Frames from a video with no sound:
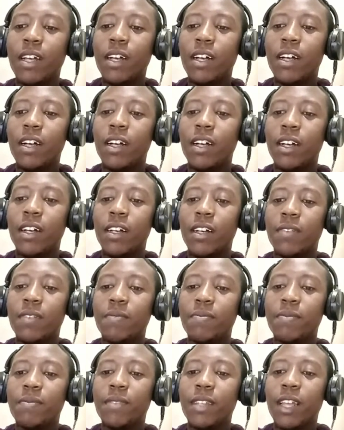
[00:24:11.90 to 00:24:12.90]
uh,
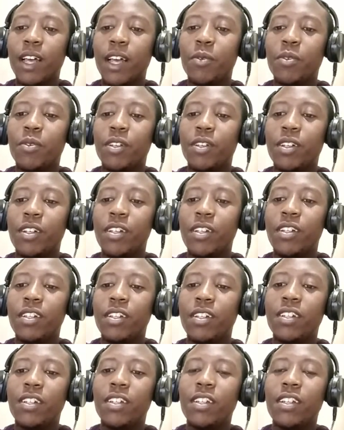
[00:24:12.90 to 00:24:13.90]
I would
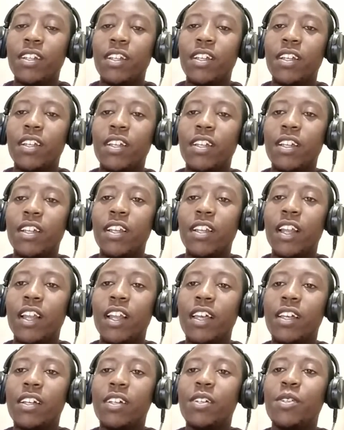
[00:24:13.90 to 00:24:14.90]

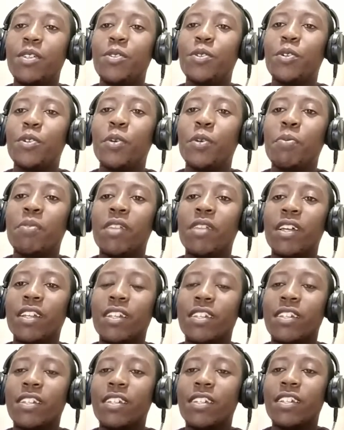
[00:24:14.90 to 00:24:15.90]
like to hope that